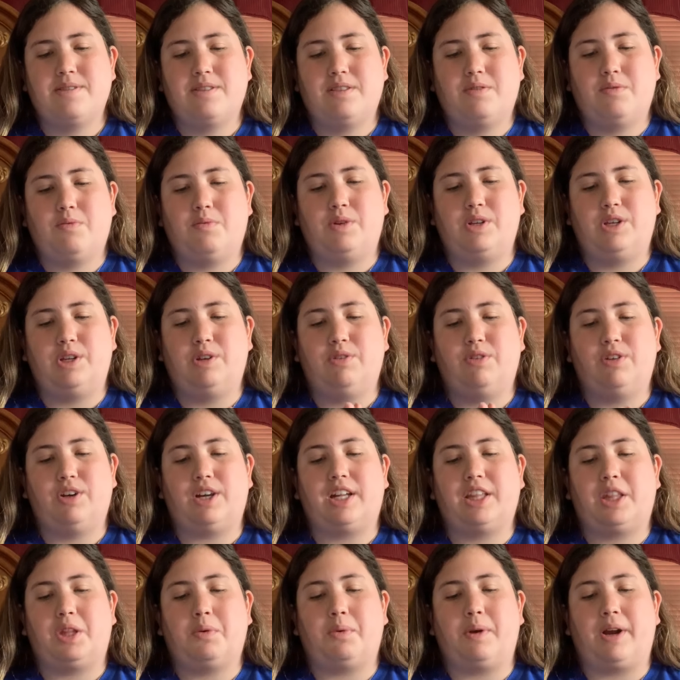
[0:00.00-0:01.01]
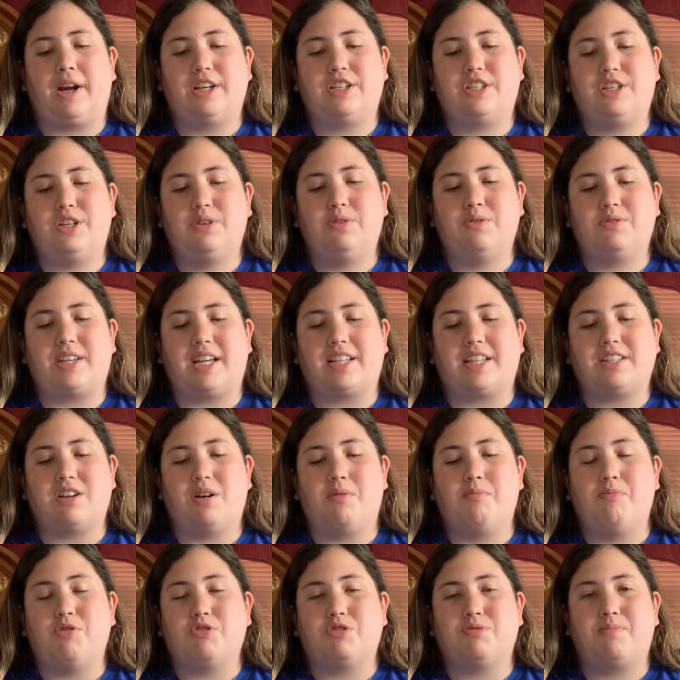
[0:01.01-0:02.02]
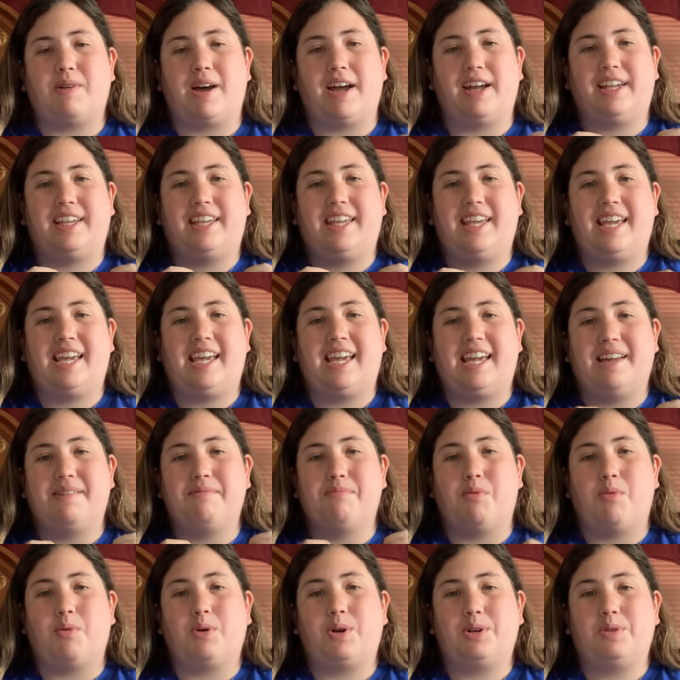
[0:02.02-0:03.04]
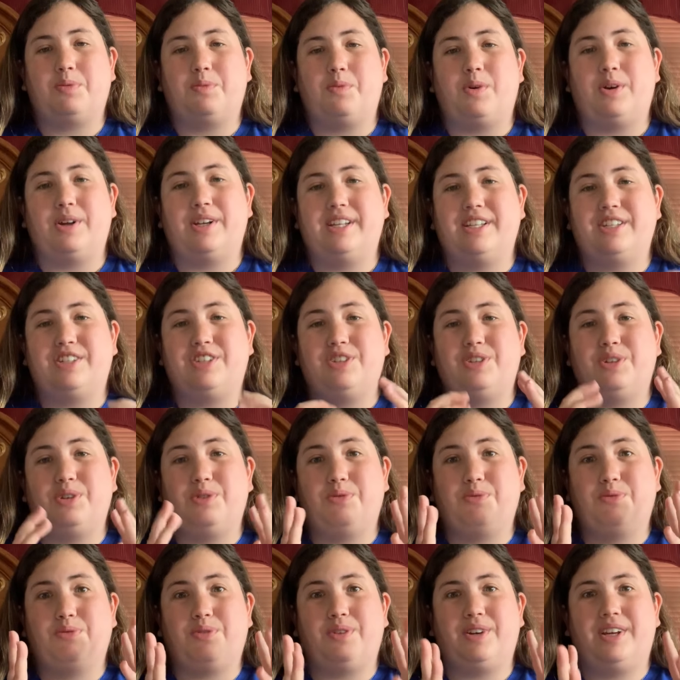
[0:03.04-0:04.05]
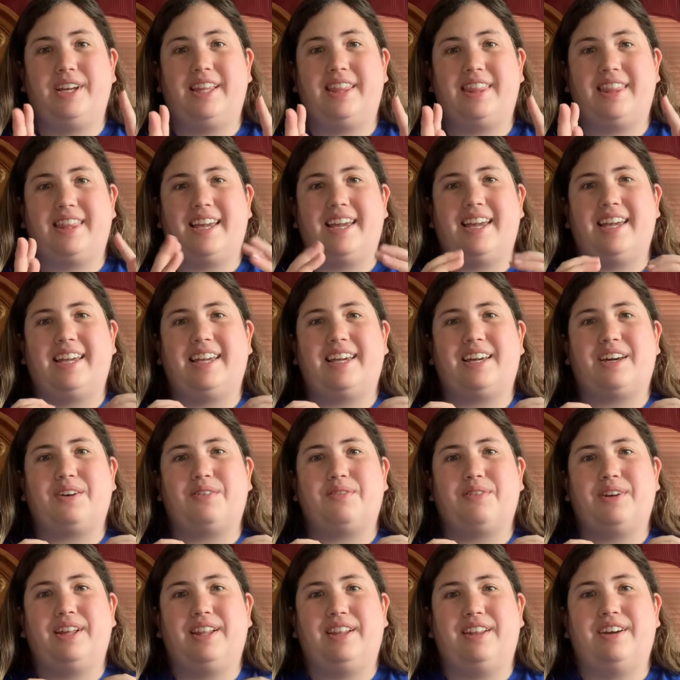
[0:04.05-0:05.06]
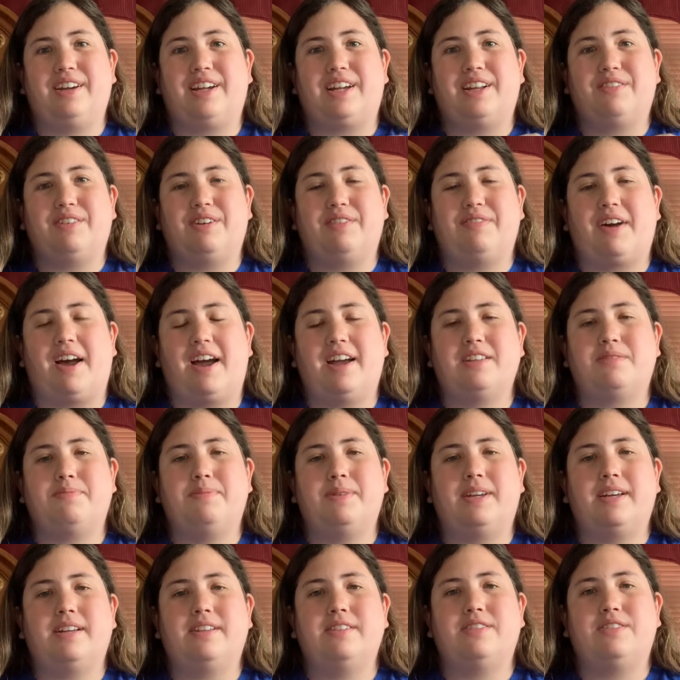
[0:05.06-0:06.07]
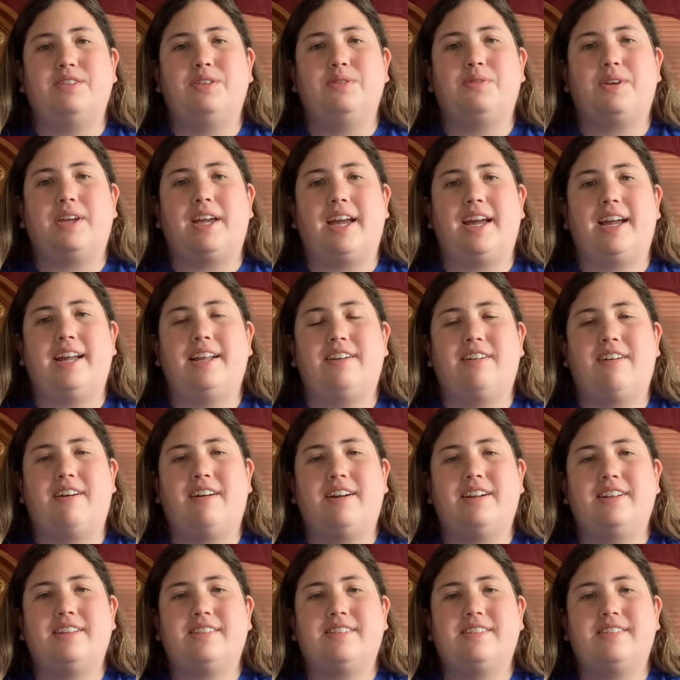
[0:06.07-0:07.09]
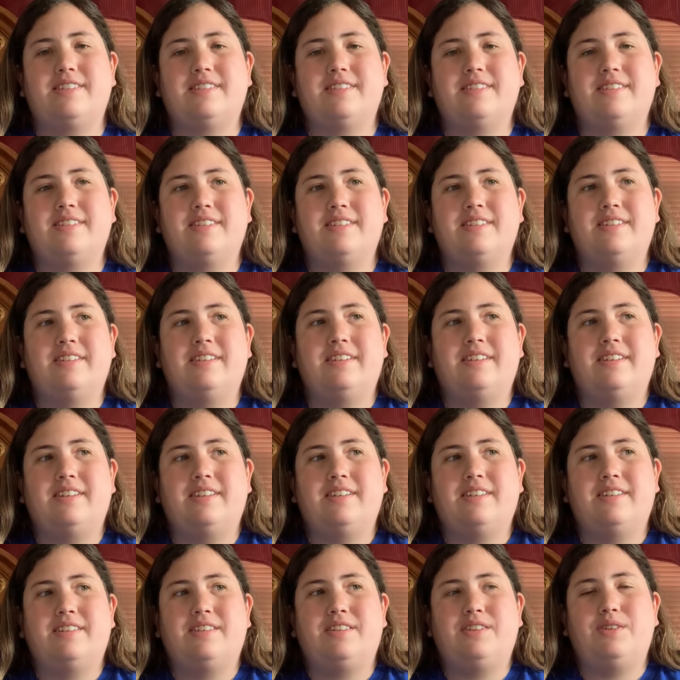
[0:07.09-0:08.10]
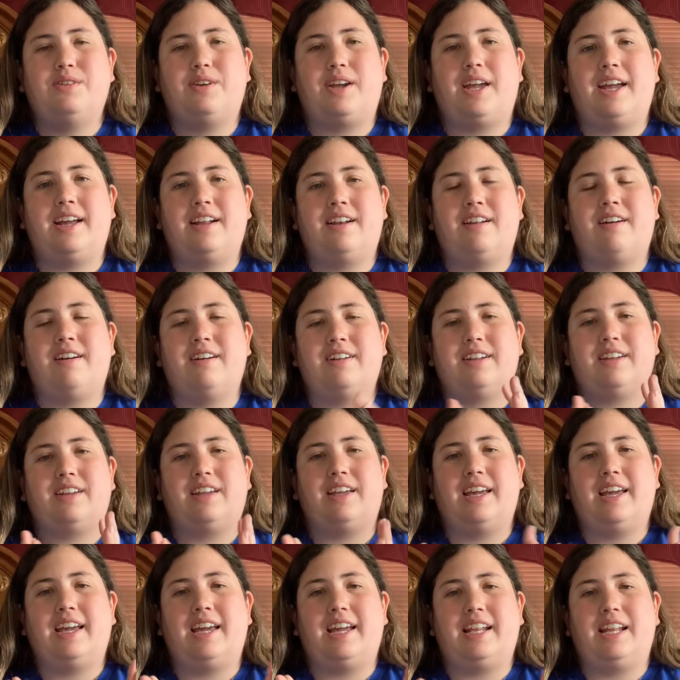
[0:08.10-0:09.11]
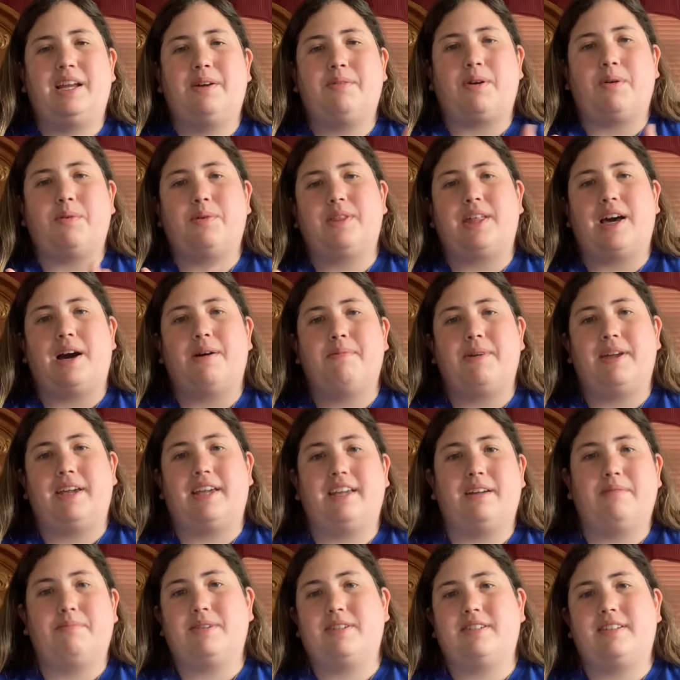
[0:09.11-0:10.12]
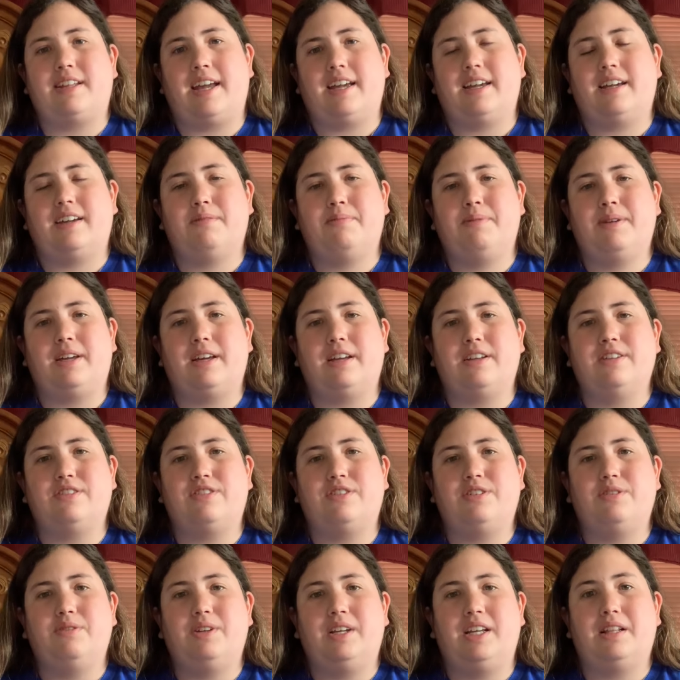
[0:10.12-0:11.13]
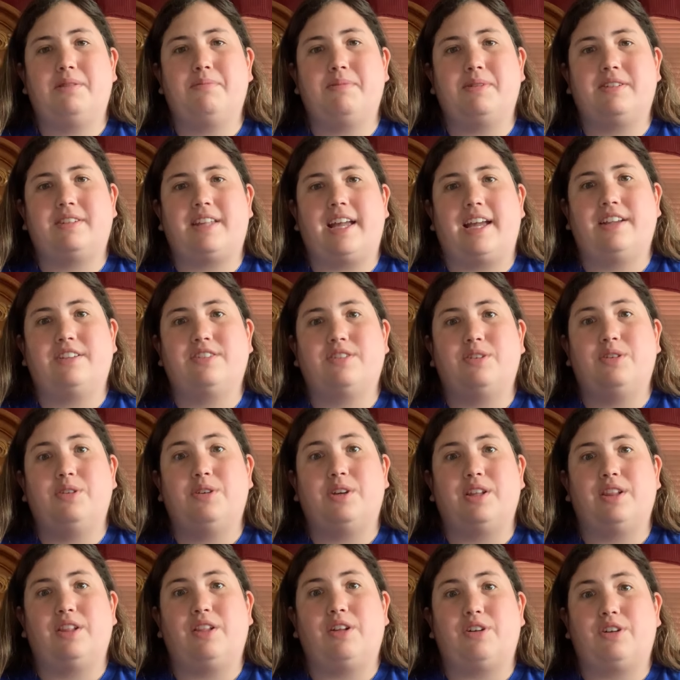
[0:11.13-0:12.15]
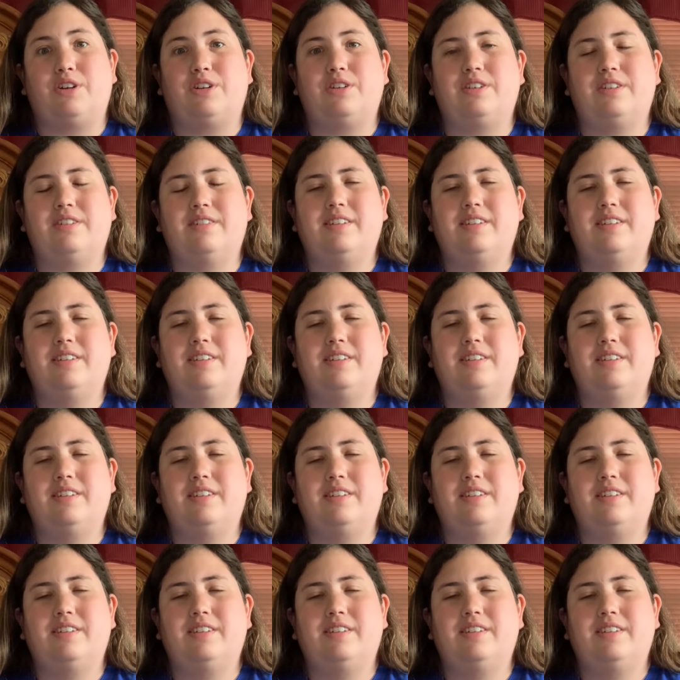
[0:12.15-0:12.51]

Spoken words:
when you look at the where to's, that's almost my key important one, is to rethink, relook, and revise, because you cannot get anywhere without making a mistake, because you need mistakes so you can learn.